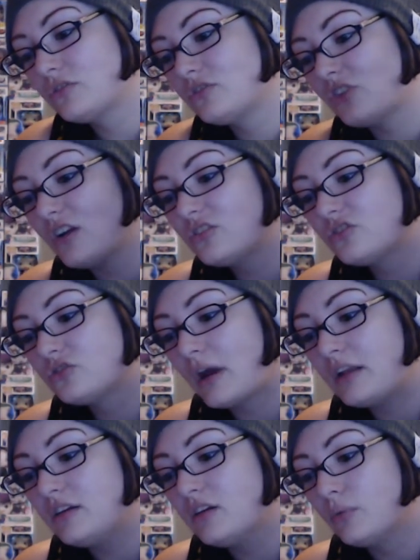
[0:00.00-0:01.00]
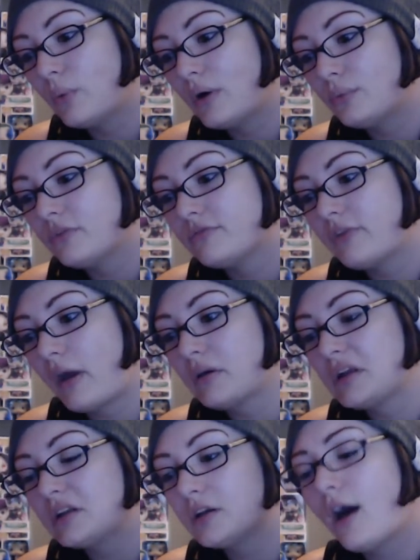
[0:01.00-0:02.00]
Judge Dredd Year One with
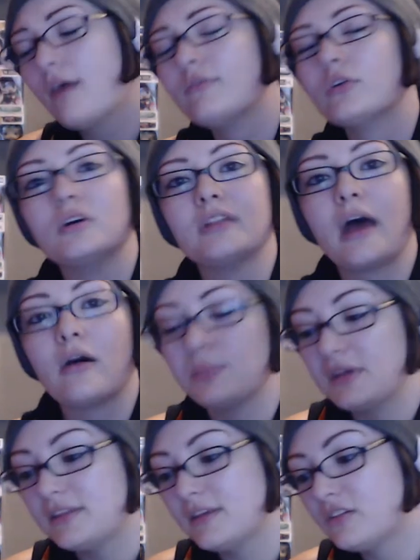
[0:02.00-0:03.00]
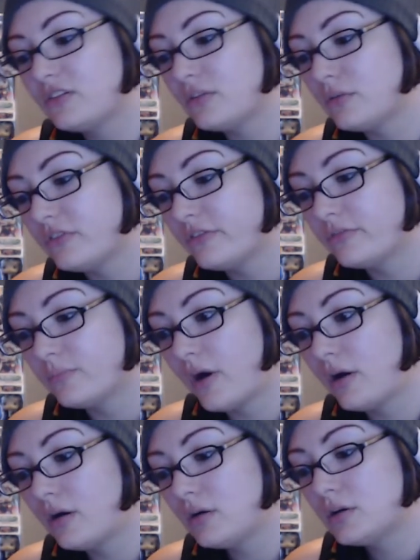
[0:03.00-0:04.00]
variant cover. That would be the exclusive
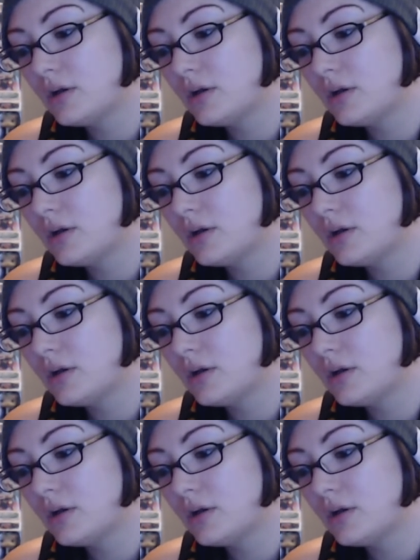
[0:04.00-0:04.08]
part.